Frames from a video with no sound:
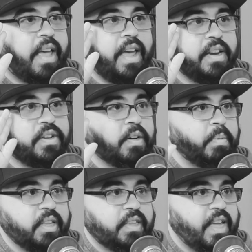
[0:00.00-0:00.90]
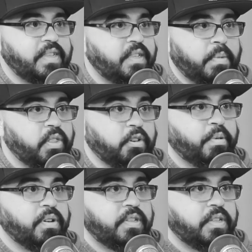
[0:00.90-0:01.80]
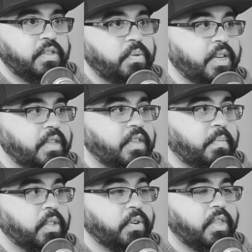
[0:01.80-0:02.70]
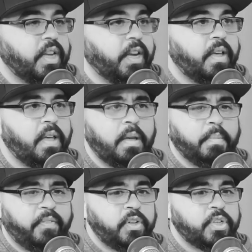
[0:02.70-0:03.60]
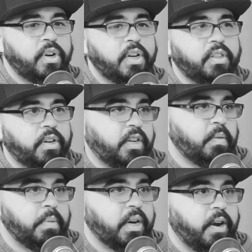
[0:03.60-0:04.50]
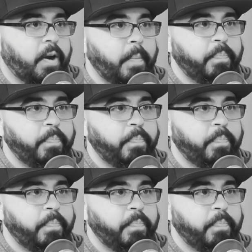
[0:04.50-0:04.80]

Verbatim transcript: And you're going to be like, that's some other person doing some other thing. But if you turn and look at the mirror